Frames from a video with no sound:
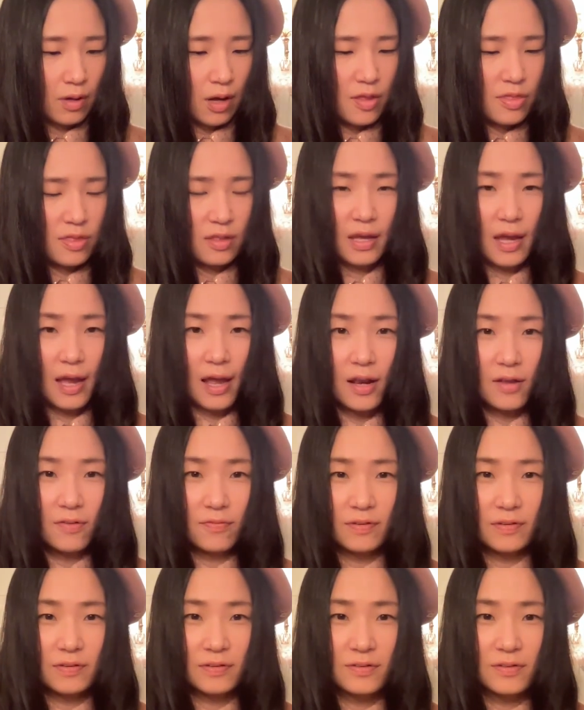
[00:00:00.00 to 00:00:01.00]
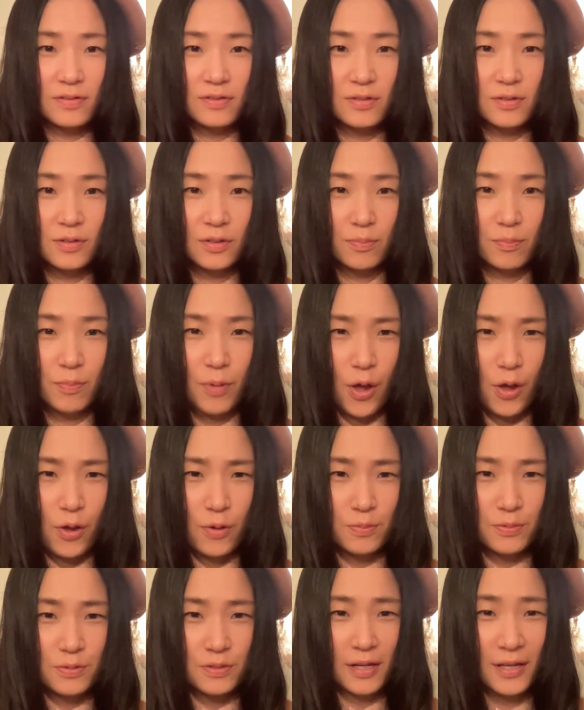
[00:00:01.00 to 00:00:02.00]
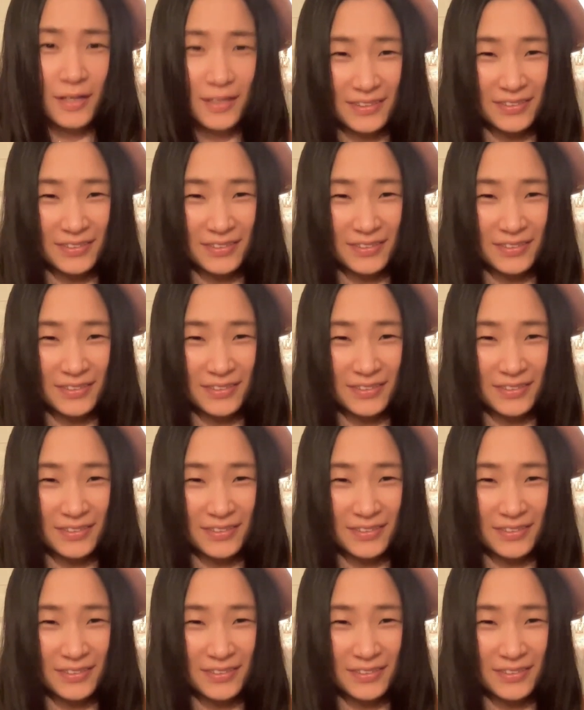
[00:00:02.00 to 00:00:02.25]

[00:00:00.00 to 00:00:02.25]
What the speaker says: I think elephants poops.